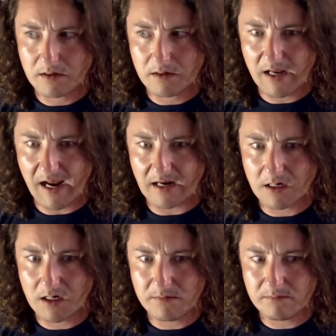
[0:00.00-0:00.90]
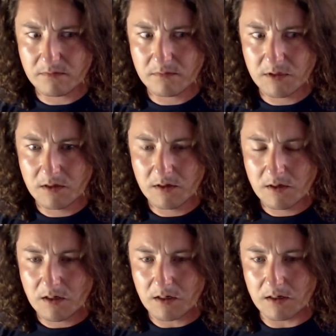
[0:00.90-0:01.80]
Anaheim.
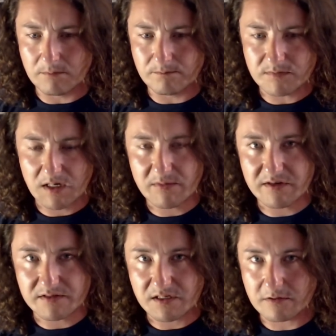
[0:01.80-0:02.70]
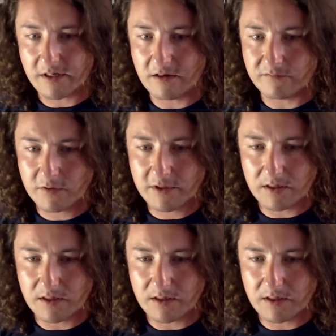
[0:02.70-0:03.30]
I'm in Southern California.